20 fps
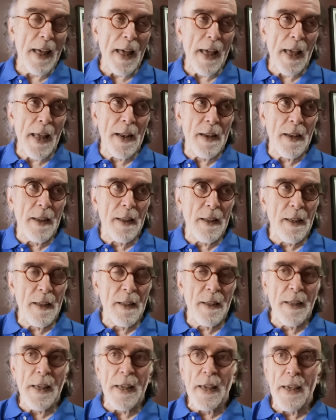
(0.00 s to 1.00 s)

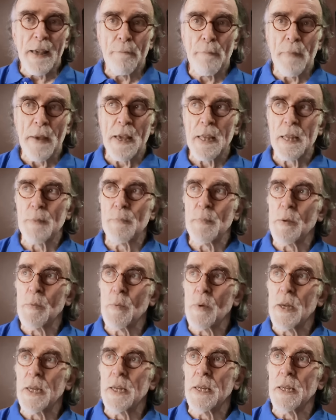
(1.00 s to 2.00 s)
And it makes me
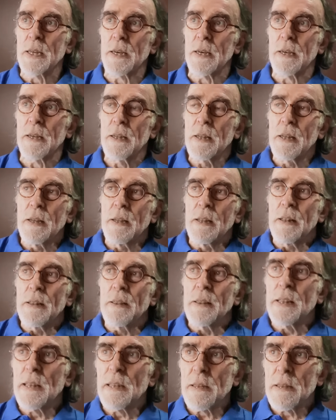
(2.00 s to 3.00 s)
wonder
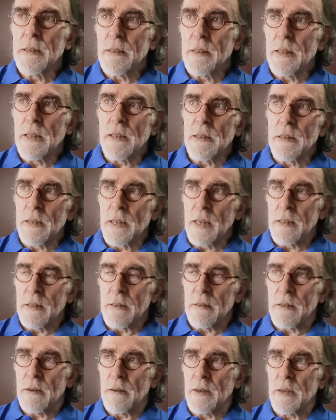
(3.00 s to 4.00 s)
this, this
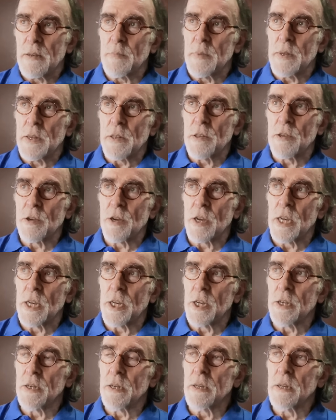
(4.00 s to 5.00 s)

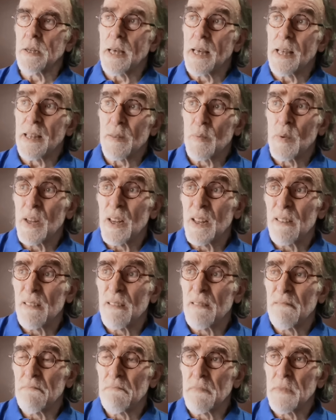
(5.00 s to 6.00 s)
administration, as well
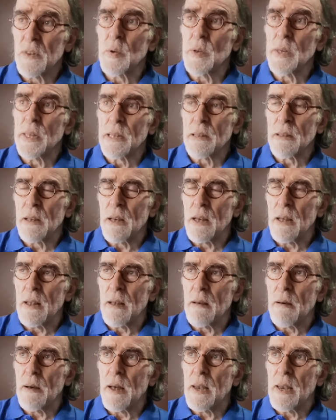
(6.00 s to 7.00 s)
as to uh,
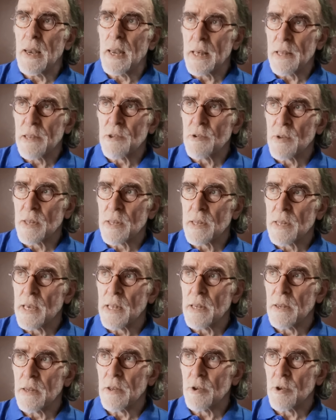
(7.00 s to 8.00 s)
a, lesser
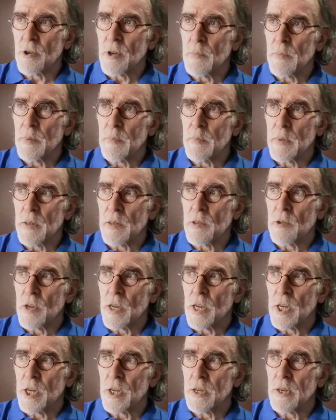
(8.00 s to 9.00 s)
extent the Trump
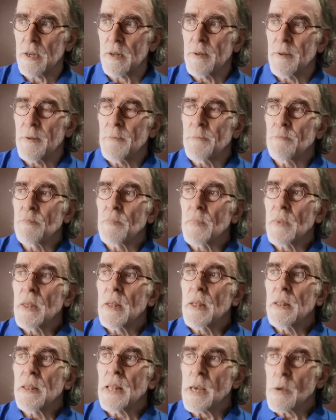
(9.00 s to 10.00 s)
administration,
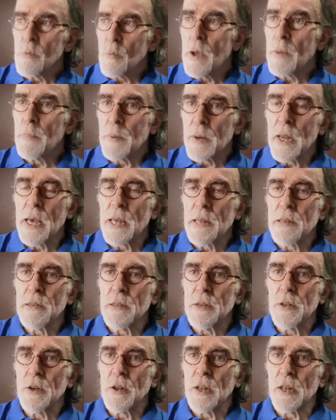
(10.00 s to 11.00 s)
they weaponized
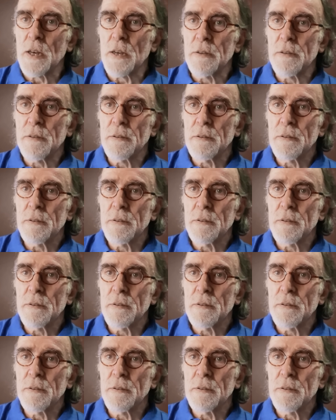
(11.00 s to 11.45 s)
the dollar.